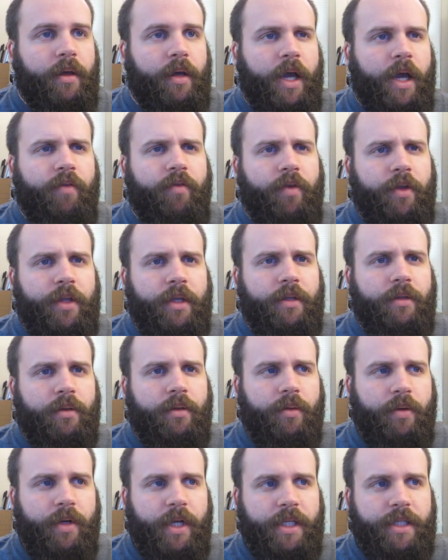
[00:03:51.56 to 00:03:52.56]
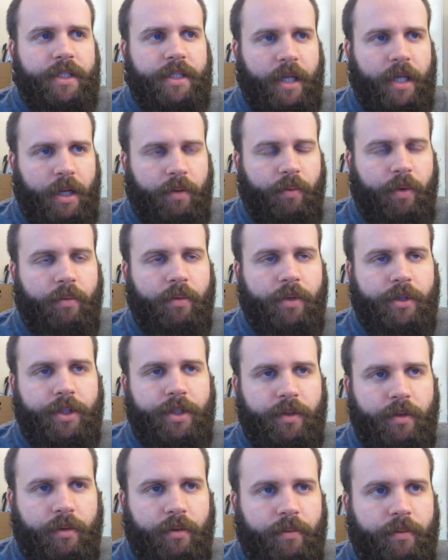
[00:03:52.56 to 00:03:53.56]
Everything the Lord has said we will
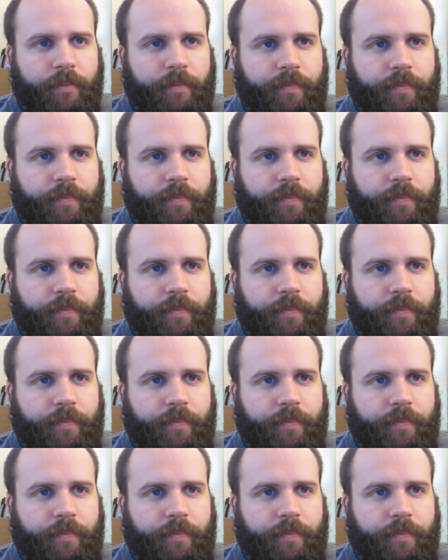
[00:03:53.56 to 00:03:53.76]
do.